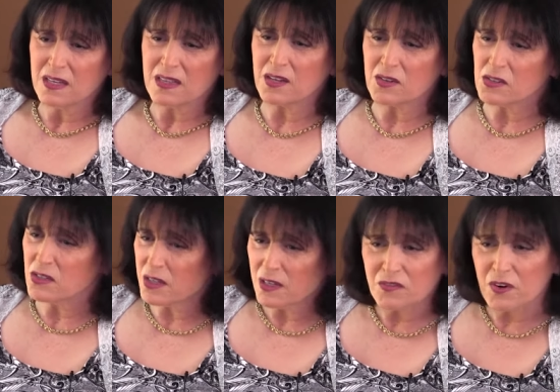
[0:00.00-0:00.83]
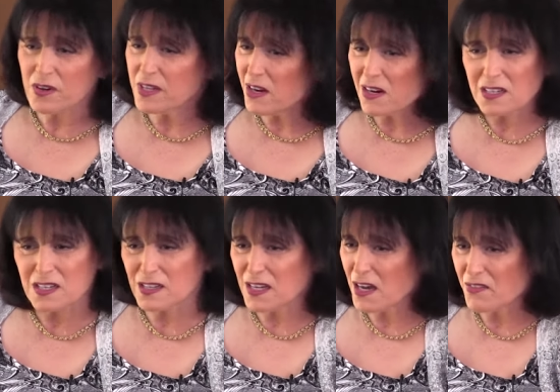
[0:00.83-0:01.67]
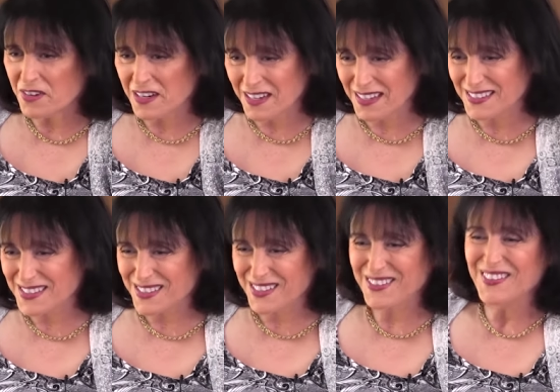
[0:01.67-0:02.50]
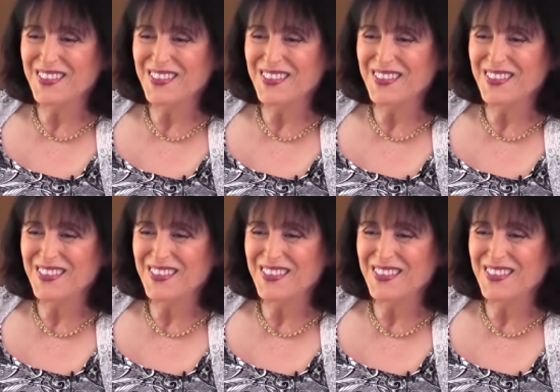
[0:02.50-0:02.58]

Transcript: that you're looking for, the Ark of the Covenant or